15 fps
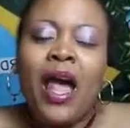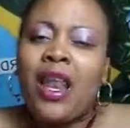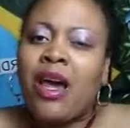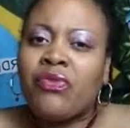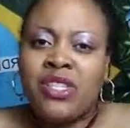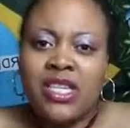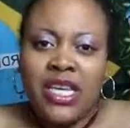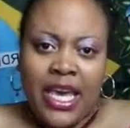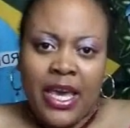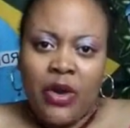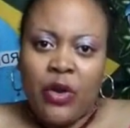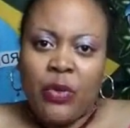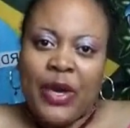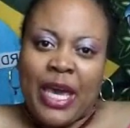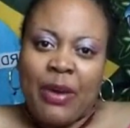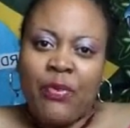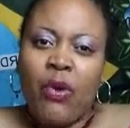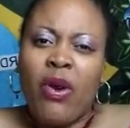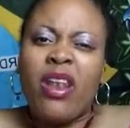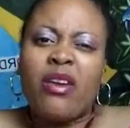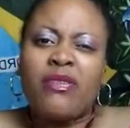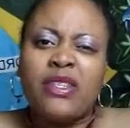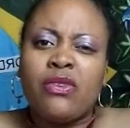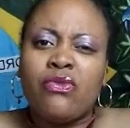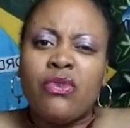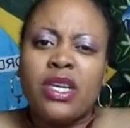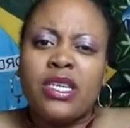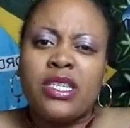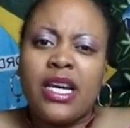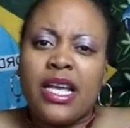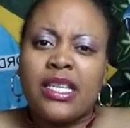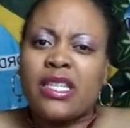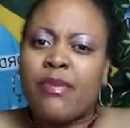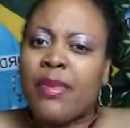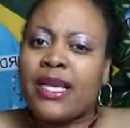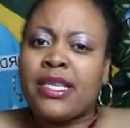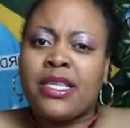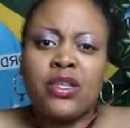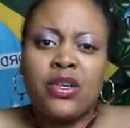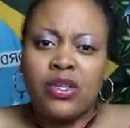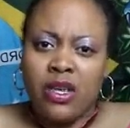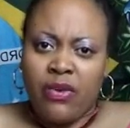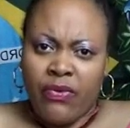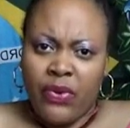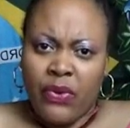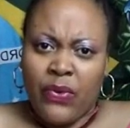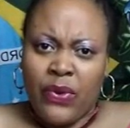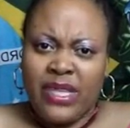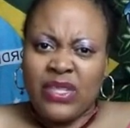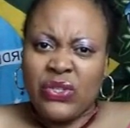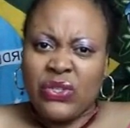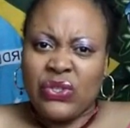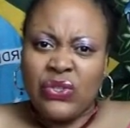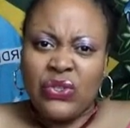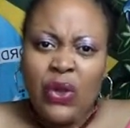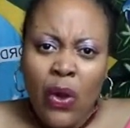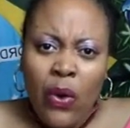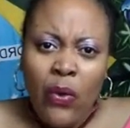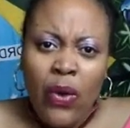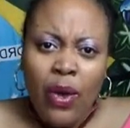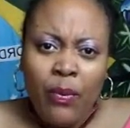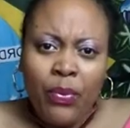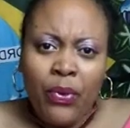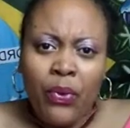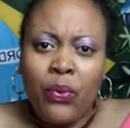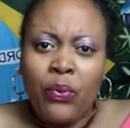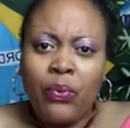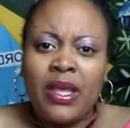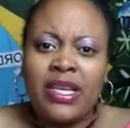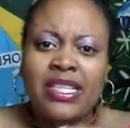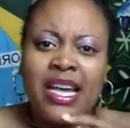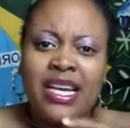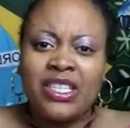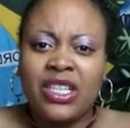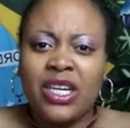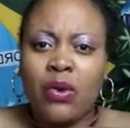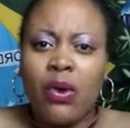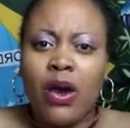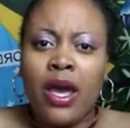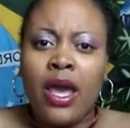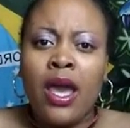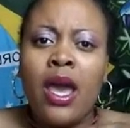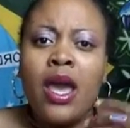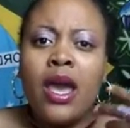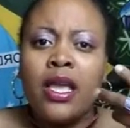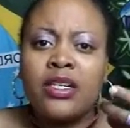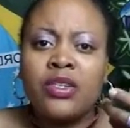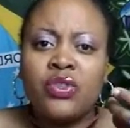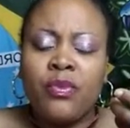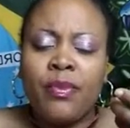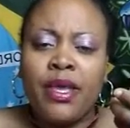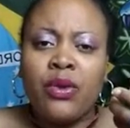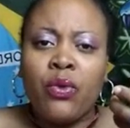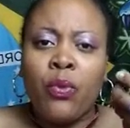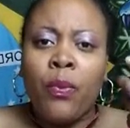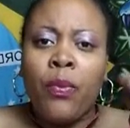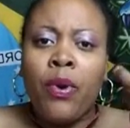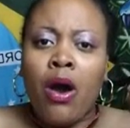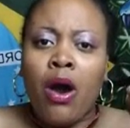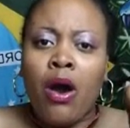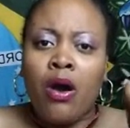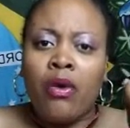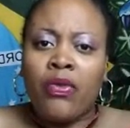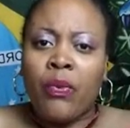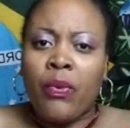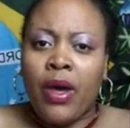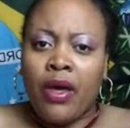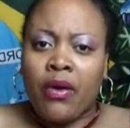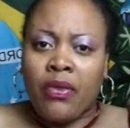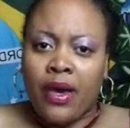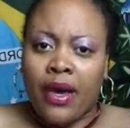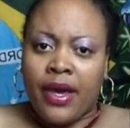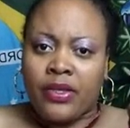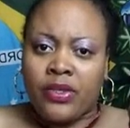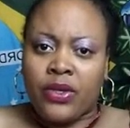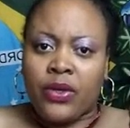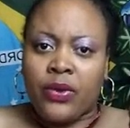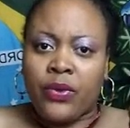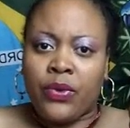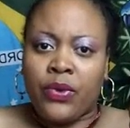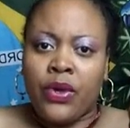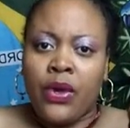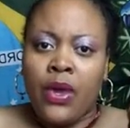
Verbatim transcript: I love to heal people. I love to reach out to the masses because I feel it's just so important. It's actually quite an instrumental part of the work that I do.